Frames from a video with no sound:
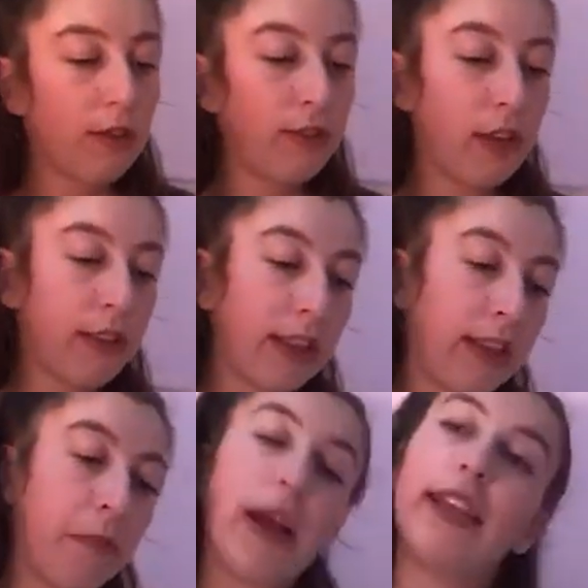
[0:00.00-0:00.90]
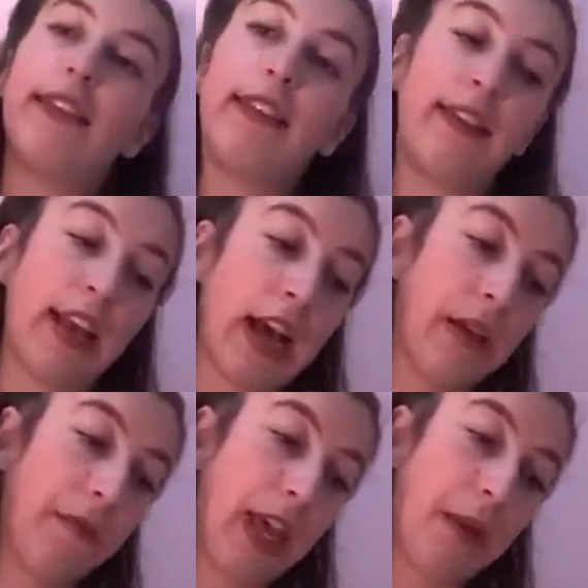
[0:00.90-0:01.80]
So this is my
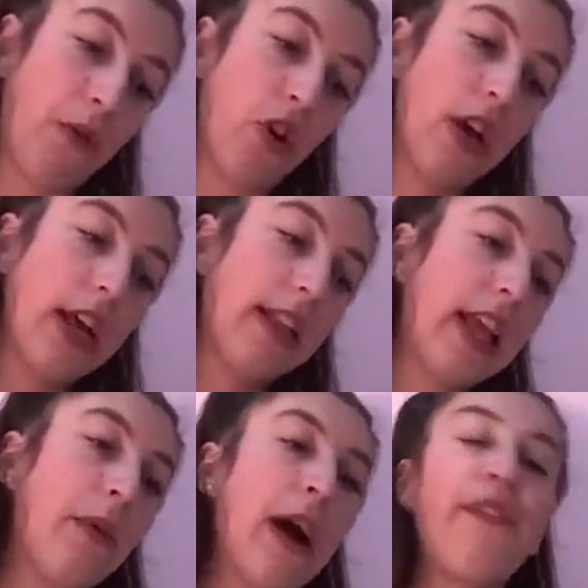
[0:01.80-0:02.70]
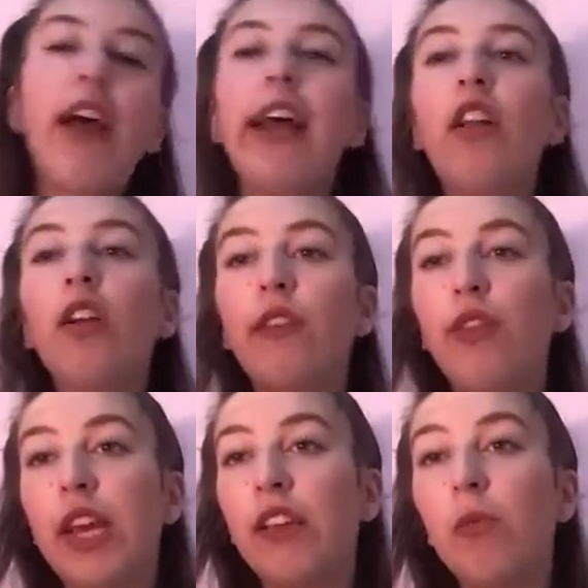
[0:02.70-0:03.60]
timetable. Now, I've heard lots
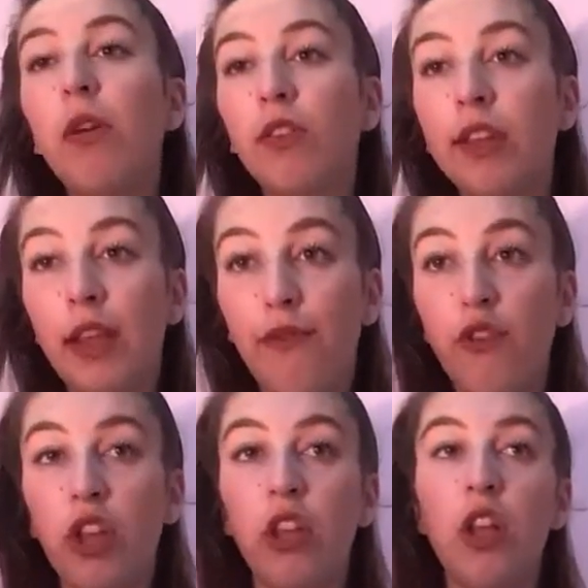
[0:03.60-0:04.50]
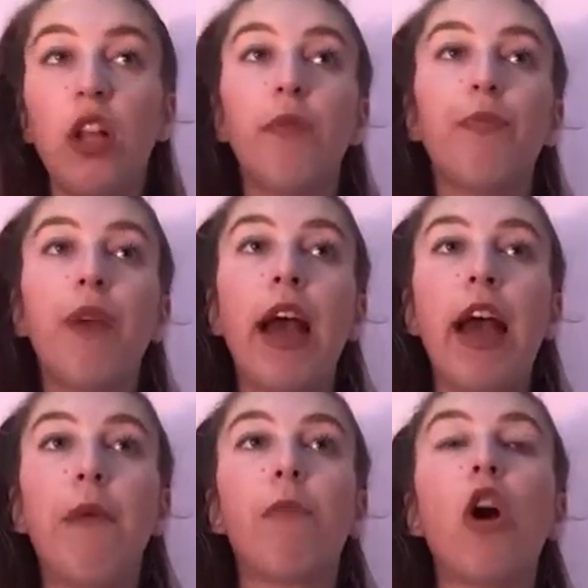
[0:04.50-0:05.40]
of things from lots of different
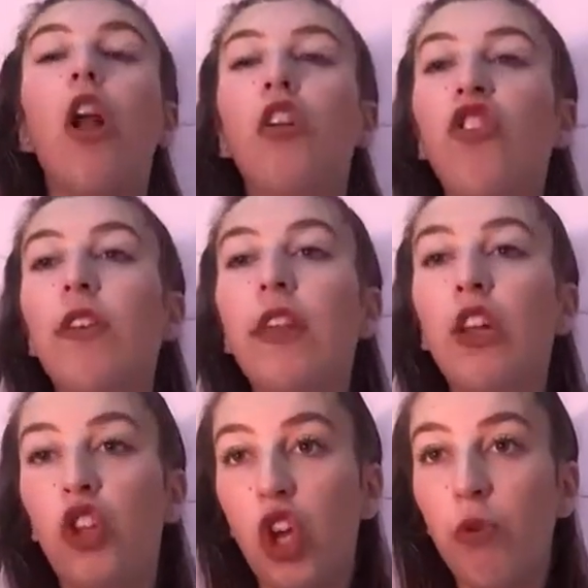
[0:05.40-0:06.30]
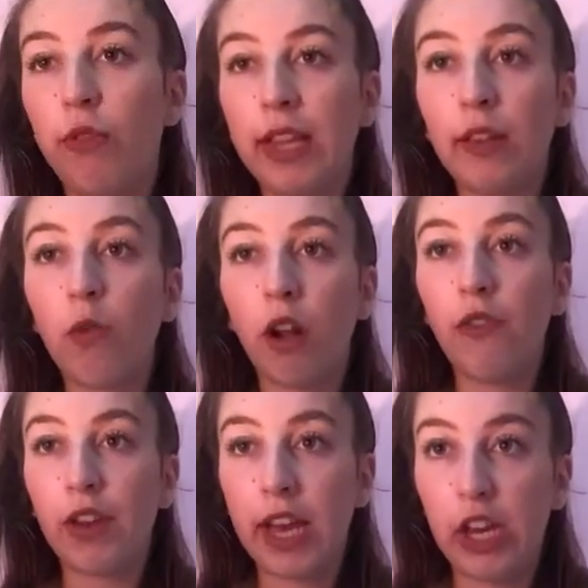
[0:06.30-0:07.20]
colleges that do this
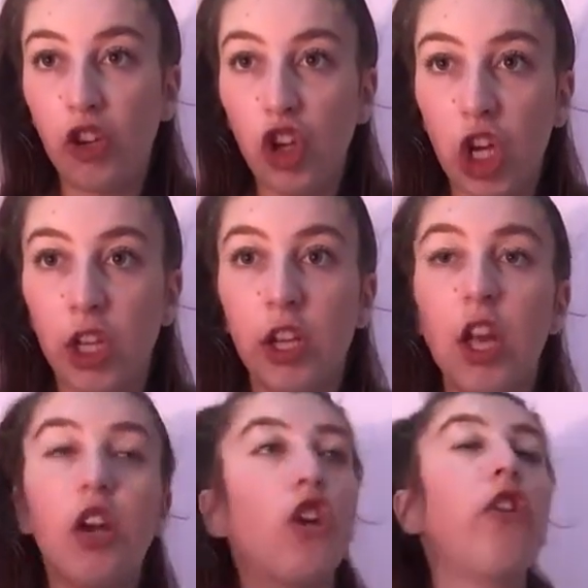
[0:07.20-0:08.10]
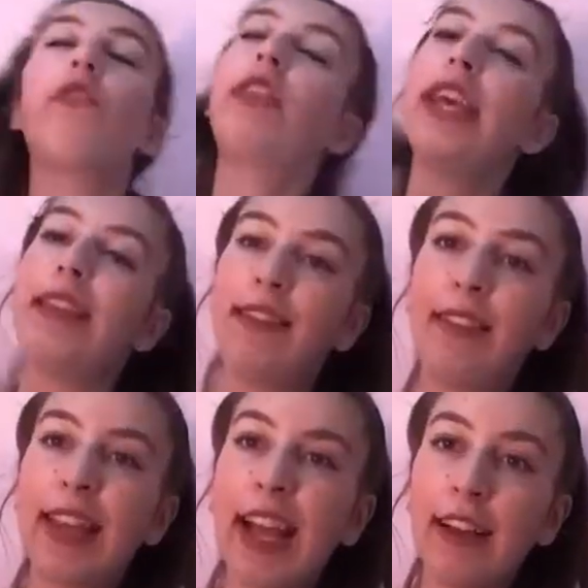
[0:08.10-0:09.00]
qualification, because obviously
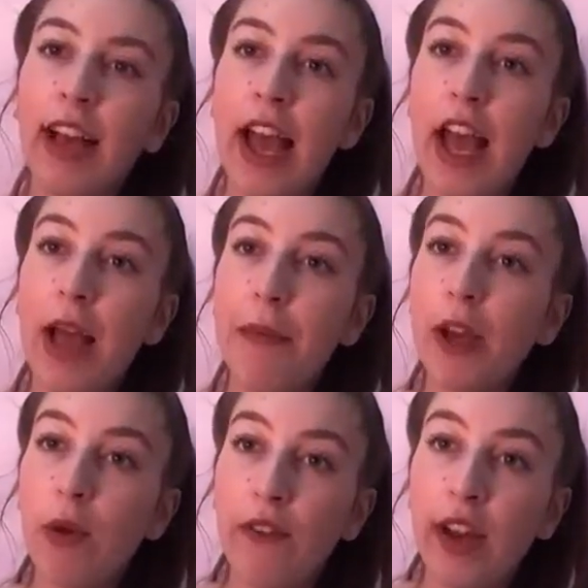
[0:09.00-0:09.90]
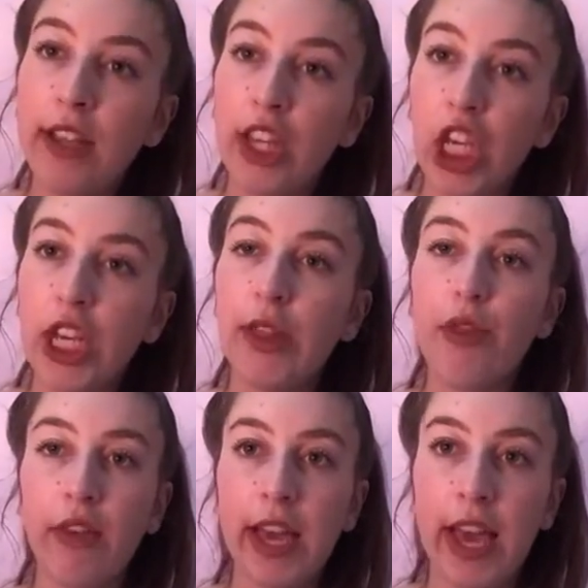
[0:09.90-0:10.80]
it's equivalent to
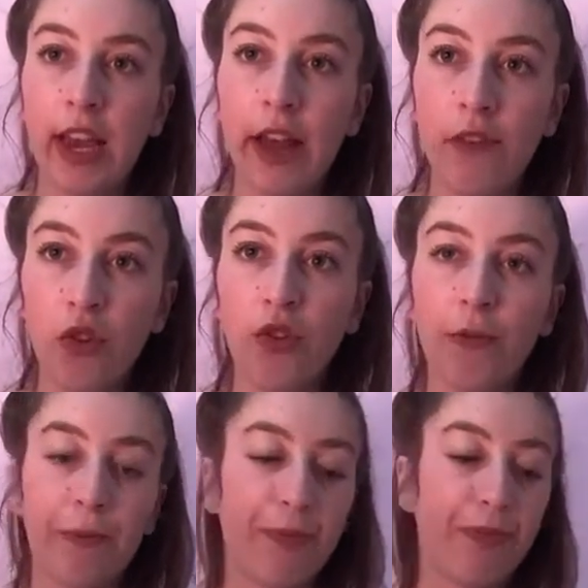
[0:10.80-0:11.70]
3 A levels,